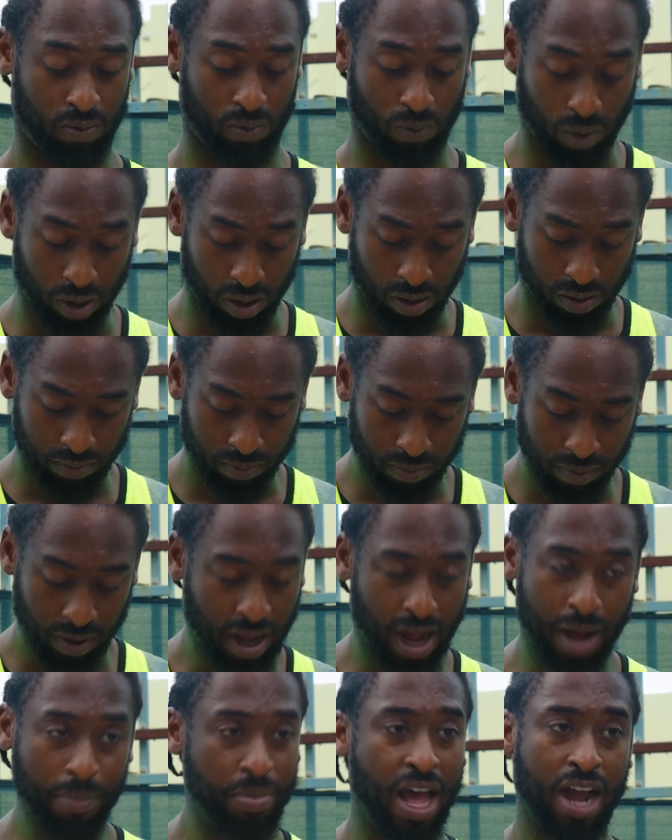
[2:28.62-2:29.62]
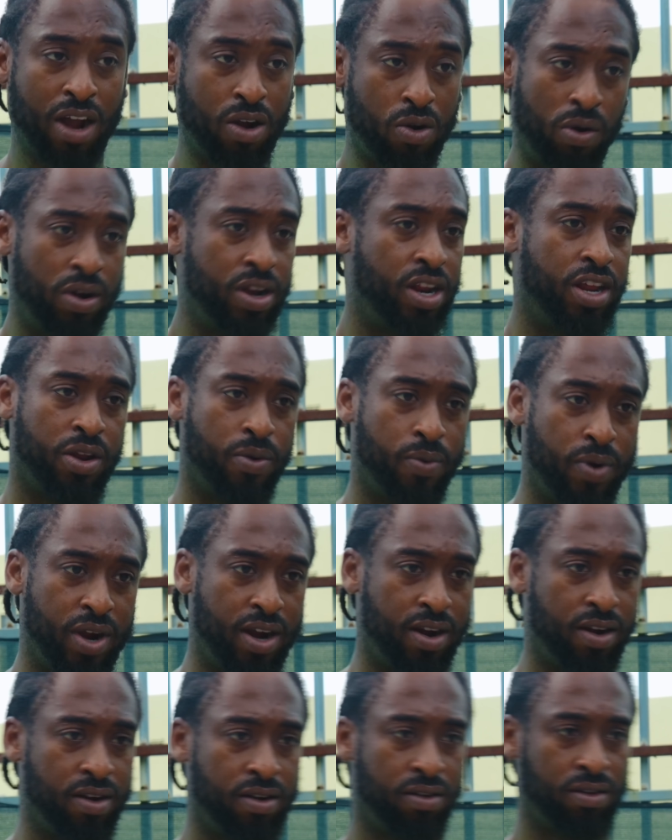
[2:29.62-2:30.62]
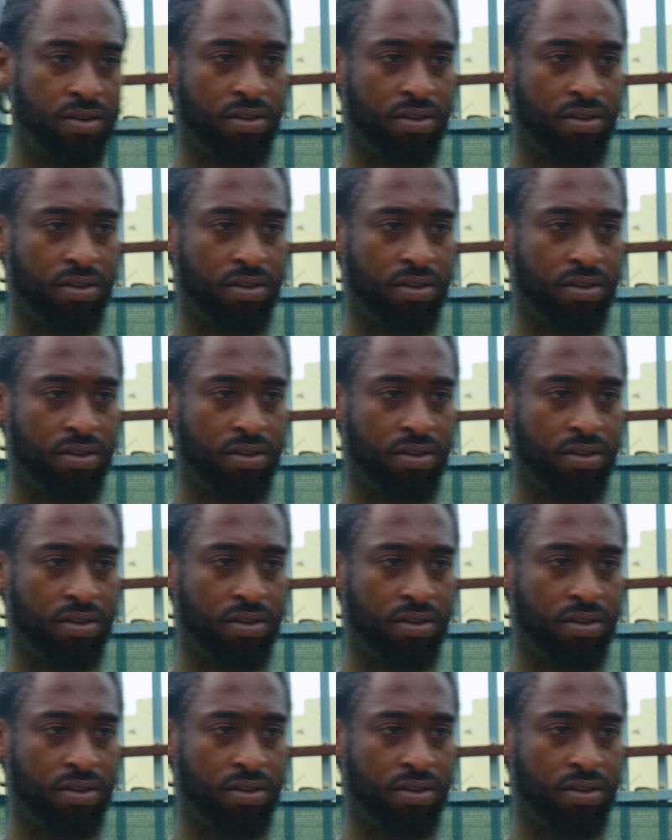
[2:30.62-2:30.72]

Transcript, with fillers: Well, I'm not going anywhere.